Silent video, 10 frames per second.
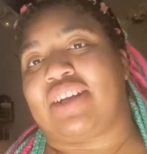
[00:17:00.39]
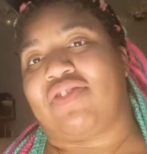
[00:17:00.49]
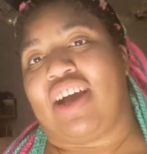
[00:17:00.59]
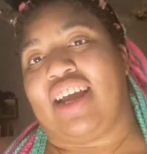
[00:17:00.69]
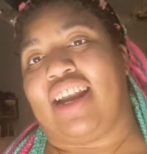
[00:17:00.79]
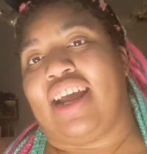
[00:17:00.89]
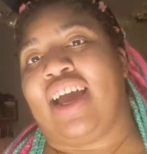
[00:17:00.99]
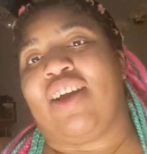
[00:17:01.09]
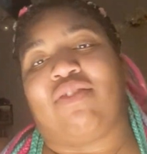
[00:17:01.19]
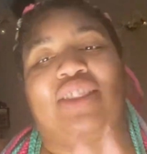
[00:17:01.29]
fun
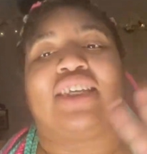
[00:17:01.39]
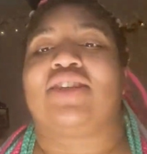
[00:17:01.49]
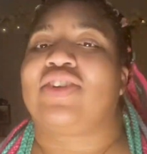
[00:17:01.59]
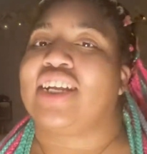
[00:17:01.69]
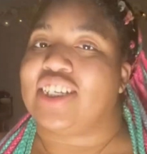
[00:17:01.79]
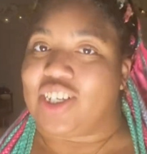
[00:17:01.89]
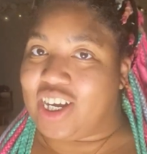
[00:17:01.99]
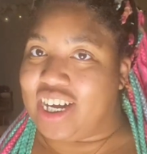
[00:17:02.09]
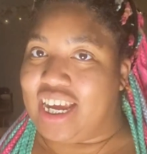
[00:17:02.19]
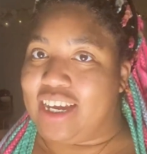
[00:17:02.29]
with this reading
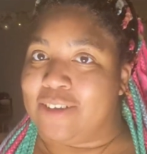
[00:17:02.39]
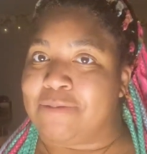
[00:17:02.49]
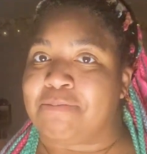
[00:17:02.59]
journey.